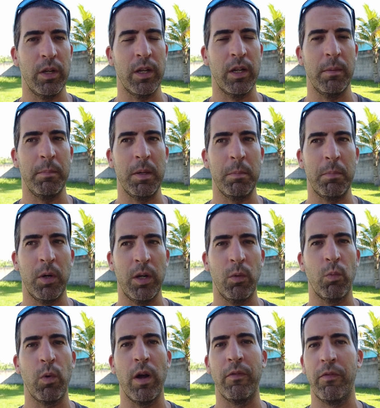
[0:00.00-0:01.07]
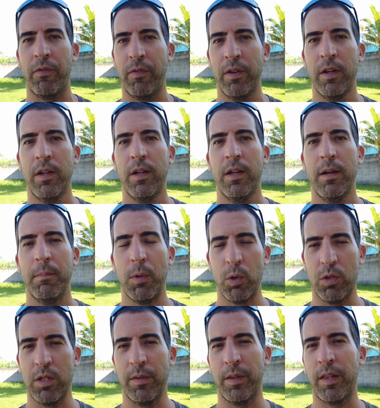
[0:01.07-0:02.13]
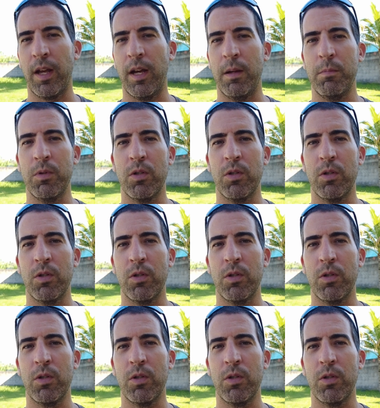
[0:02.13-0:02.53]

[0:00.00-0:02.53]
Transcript: It can be pretty rough most of the time,